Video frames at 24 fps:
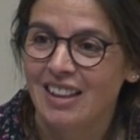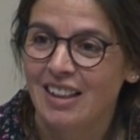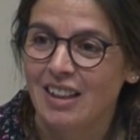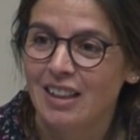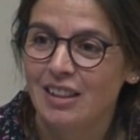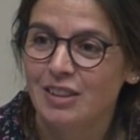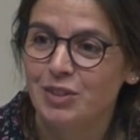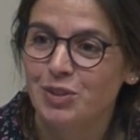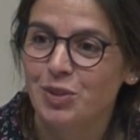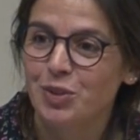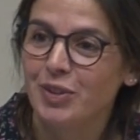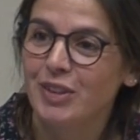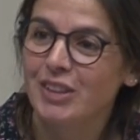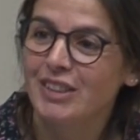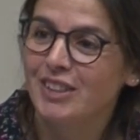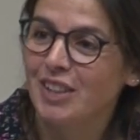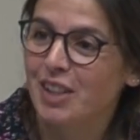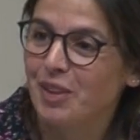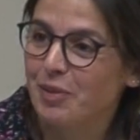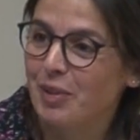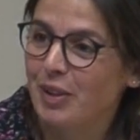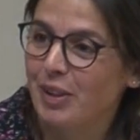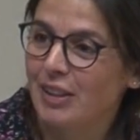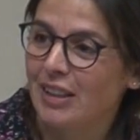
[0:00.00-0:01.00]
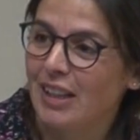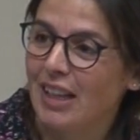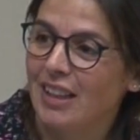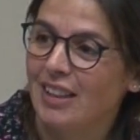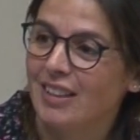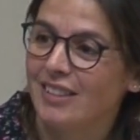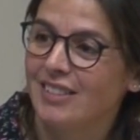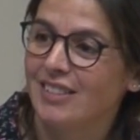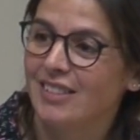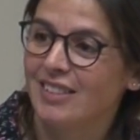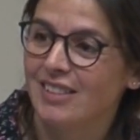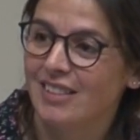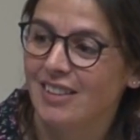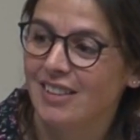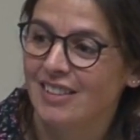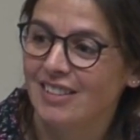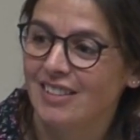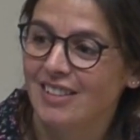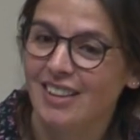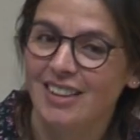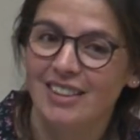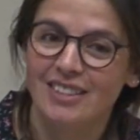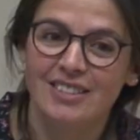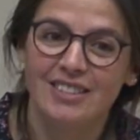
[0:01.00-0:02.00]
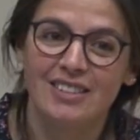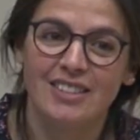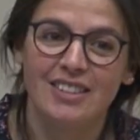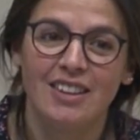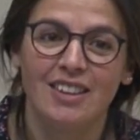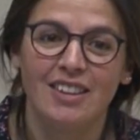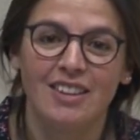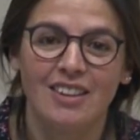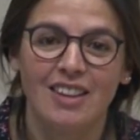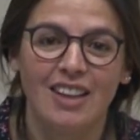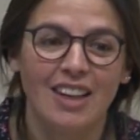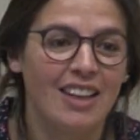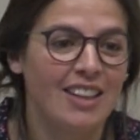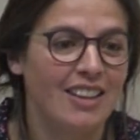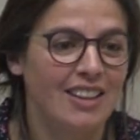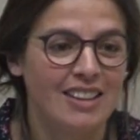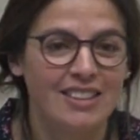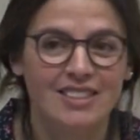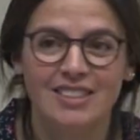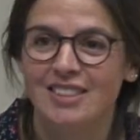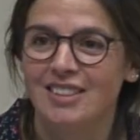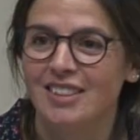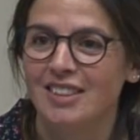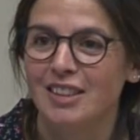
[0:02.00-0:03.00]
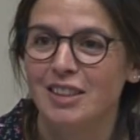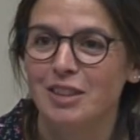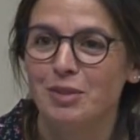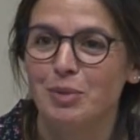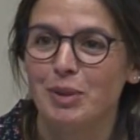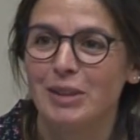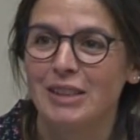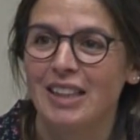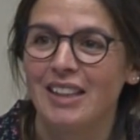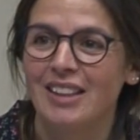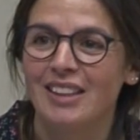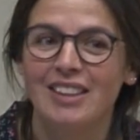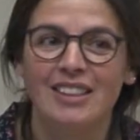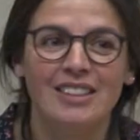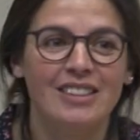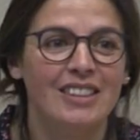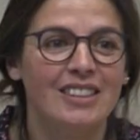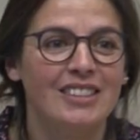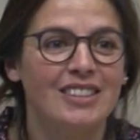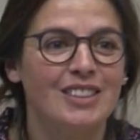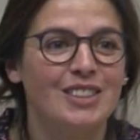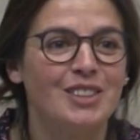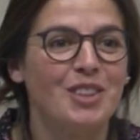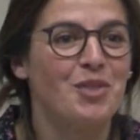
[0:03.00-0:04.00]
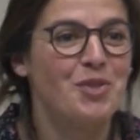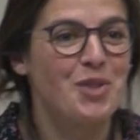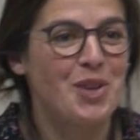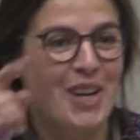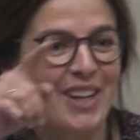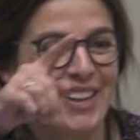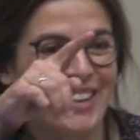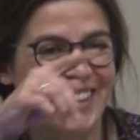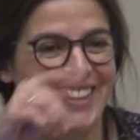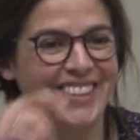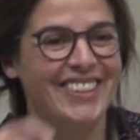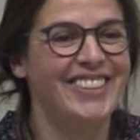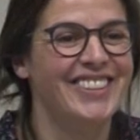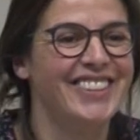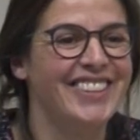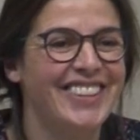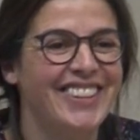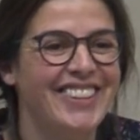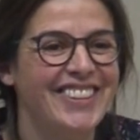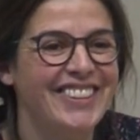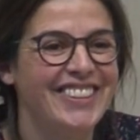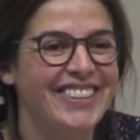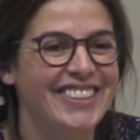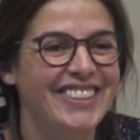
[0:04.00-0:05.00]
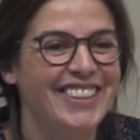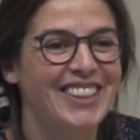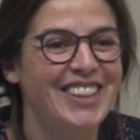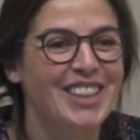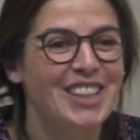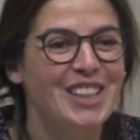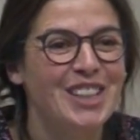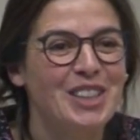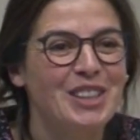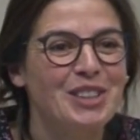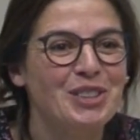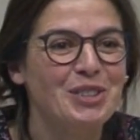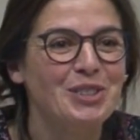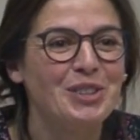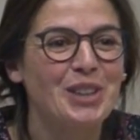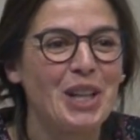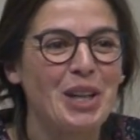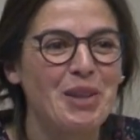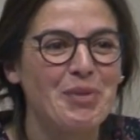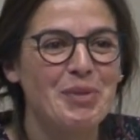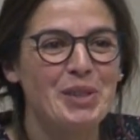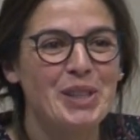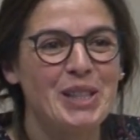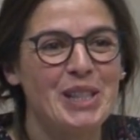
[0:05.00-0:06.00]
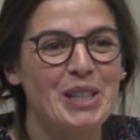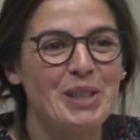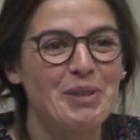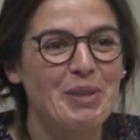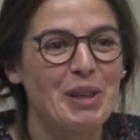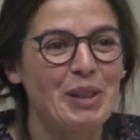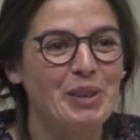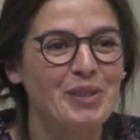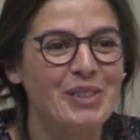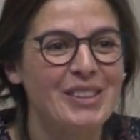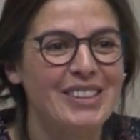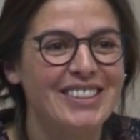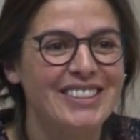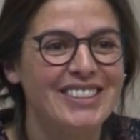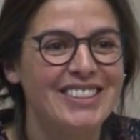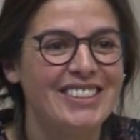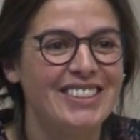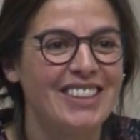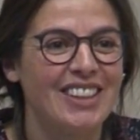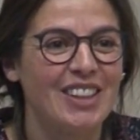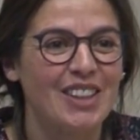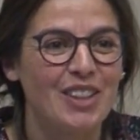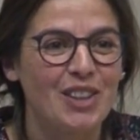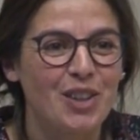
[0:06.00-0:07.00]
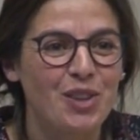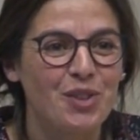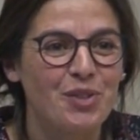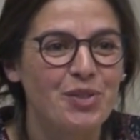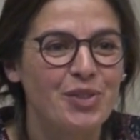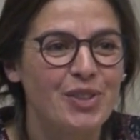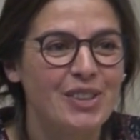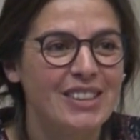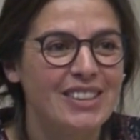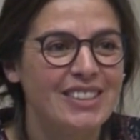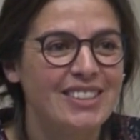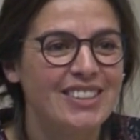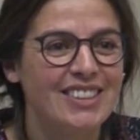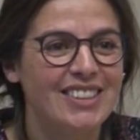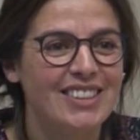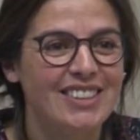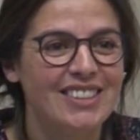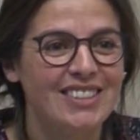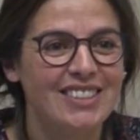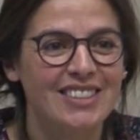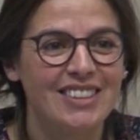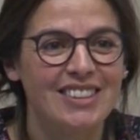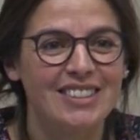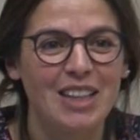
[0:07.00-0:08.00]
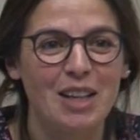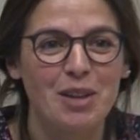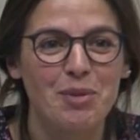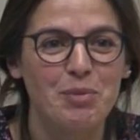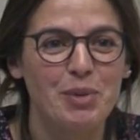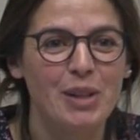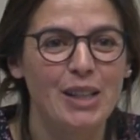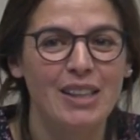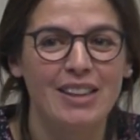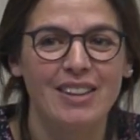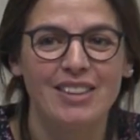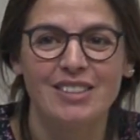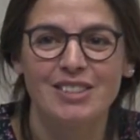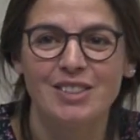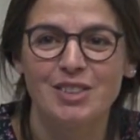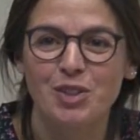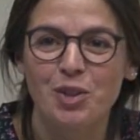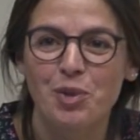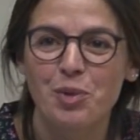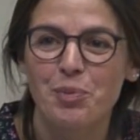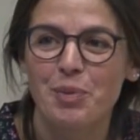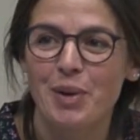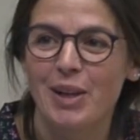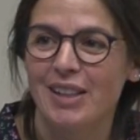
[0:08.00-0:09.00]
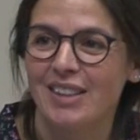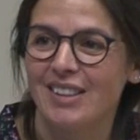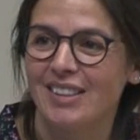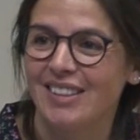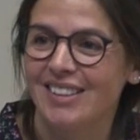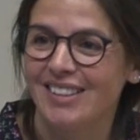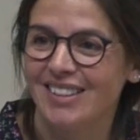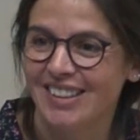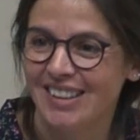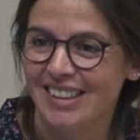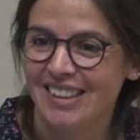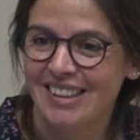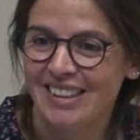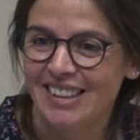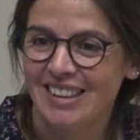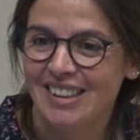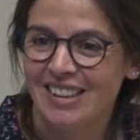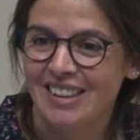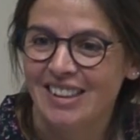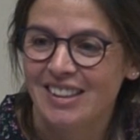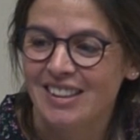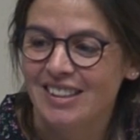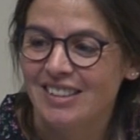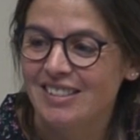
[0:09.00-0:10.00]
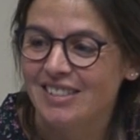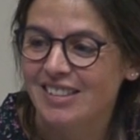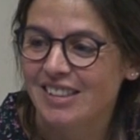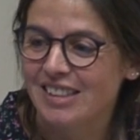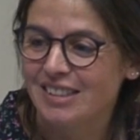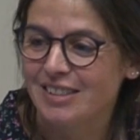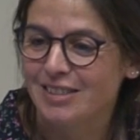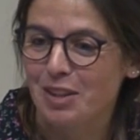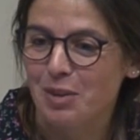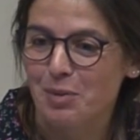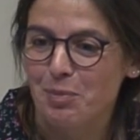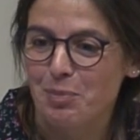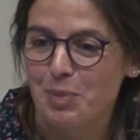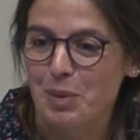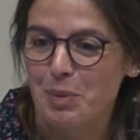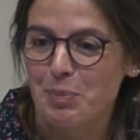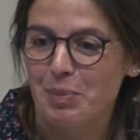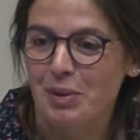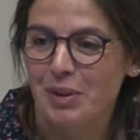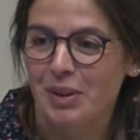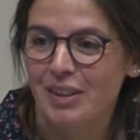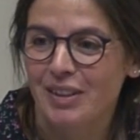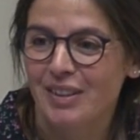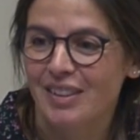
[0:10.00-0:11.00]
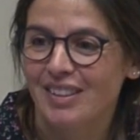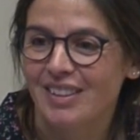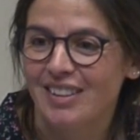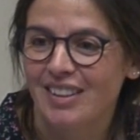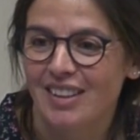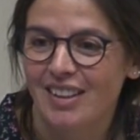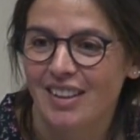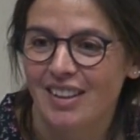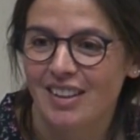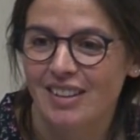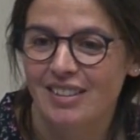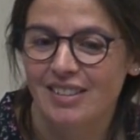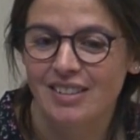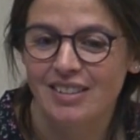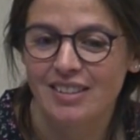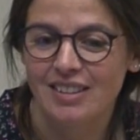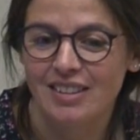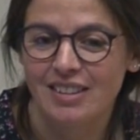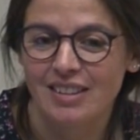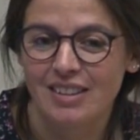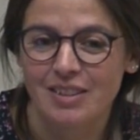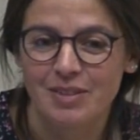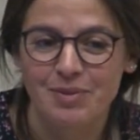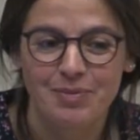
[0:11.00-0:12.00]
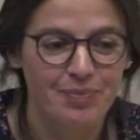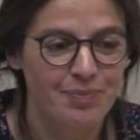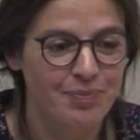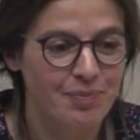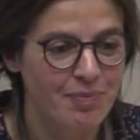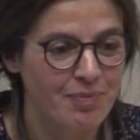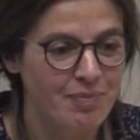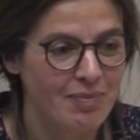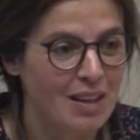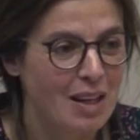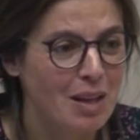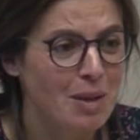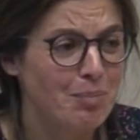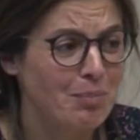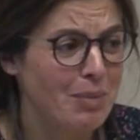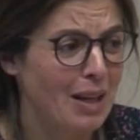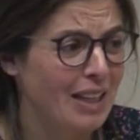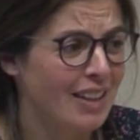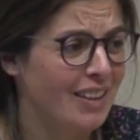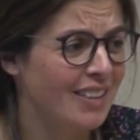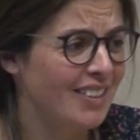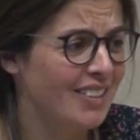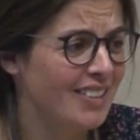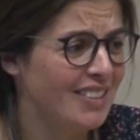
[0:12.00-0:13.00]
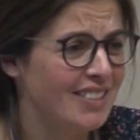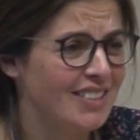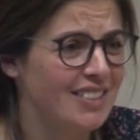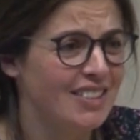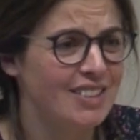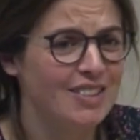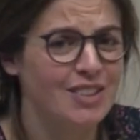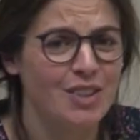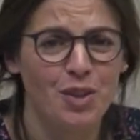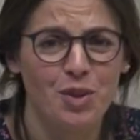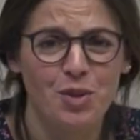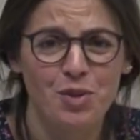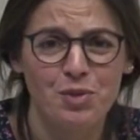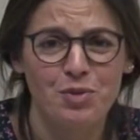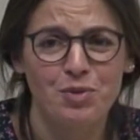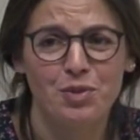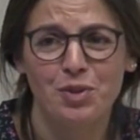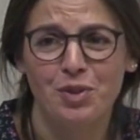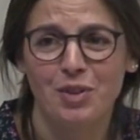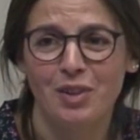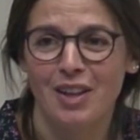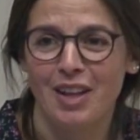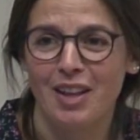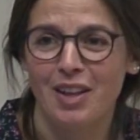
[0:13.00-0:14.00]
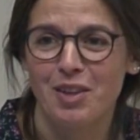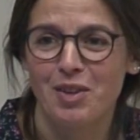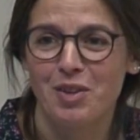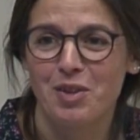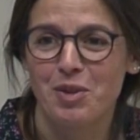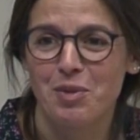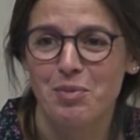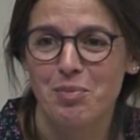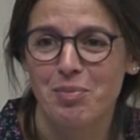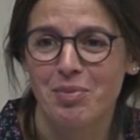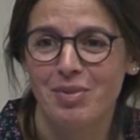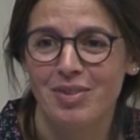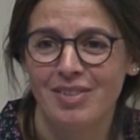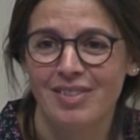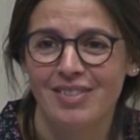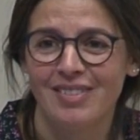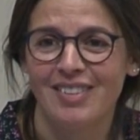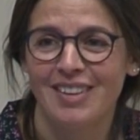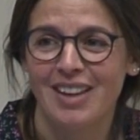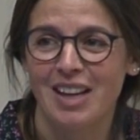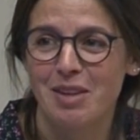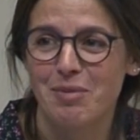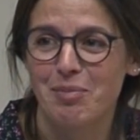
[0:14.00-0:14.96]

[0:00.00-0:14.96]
and to Richard Bernard that uh, I can't see it, but I think it's somewhere here to tell me about these uh, conferences that I'm meeting so many interesting people. And my English is awful. I hope I